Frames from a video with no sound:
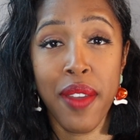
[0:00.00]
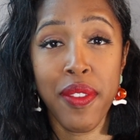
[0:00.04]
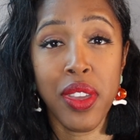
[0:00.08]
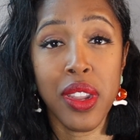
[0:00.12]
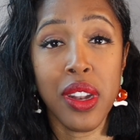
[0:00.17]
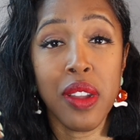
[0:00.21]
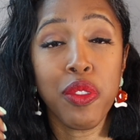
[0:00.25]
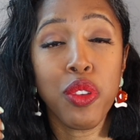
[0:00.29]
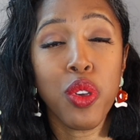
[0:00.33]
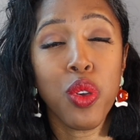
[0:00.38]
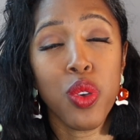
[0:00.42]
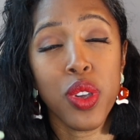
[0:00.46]
And
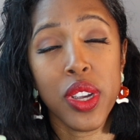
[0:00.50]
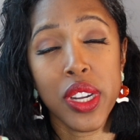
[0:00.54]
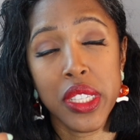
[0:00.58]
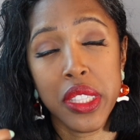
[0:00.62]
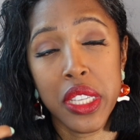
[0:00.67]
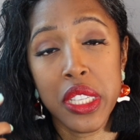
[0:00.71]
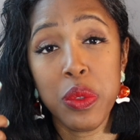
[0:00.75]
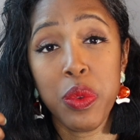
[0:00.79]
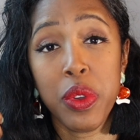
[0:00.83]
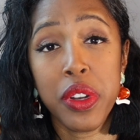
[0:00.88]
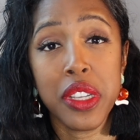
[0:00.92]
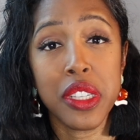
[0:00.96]
of course,
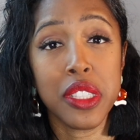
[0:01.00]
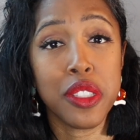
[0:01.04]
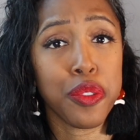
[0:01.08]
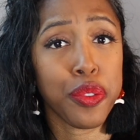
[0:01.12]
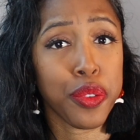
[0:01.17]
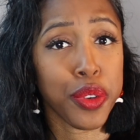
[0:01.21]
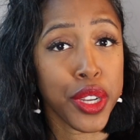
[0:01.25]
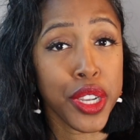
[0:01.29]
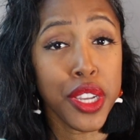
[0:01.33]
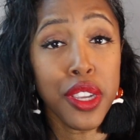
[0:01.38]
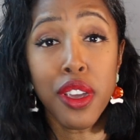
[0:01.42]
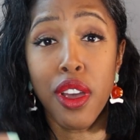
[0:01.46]
this one is
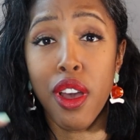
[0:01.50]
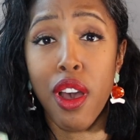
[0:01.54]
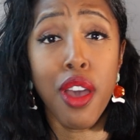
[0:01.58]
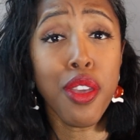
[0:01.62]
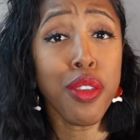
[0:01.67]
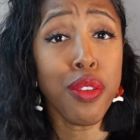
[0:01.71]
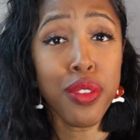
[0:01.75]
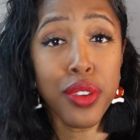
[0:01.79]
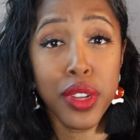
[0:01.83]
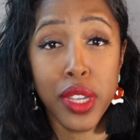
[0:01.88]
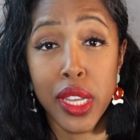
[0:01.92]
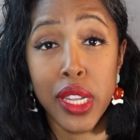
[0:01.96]
free. All
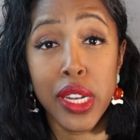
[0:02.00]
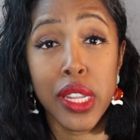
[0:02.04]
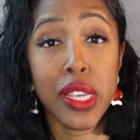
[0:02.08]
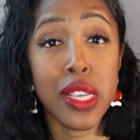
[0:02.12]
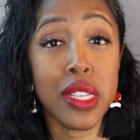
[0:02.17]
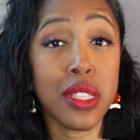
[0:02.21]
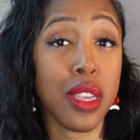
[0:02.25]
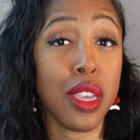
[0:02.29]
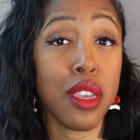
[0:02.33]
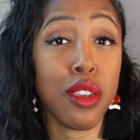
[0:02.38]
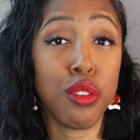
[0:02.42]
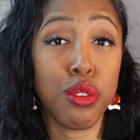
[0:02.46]
you need is
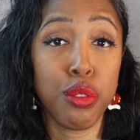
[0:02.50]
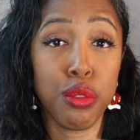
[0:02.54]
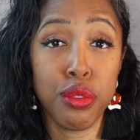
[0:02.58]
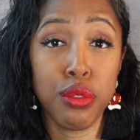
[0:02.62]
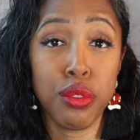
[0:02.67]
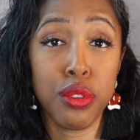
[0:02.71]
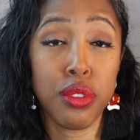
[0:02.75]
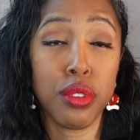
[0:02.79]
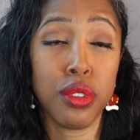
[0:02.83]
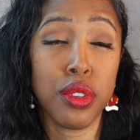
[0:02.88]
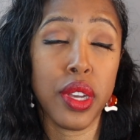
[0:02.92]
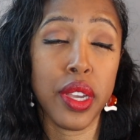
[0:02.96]
a
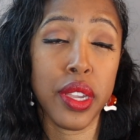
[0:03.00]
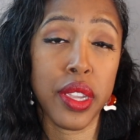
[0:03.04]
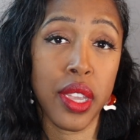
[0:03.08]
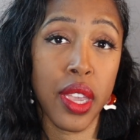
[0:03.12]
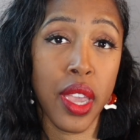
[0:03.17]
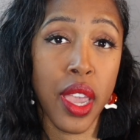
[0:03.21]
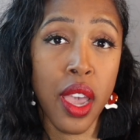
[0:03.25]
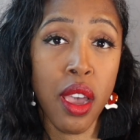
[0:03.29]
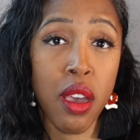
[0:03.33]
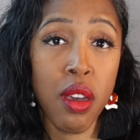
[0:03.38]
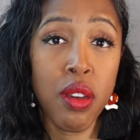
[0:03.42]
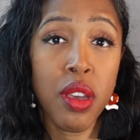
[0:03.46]
Google
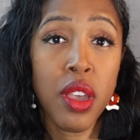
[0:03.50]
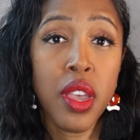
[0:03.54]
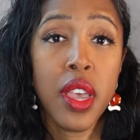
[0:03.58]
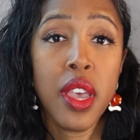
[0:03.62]
account.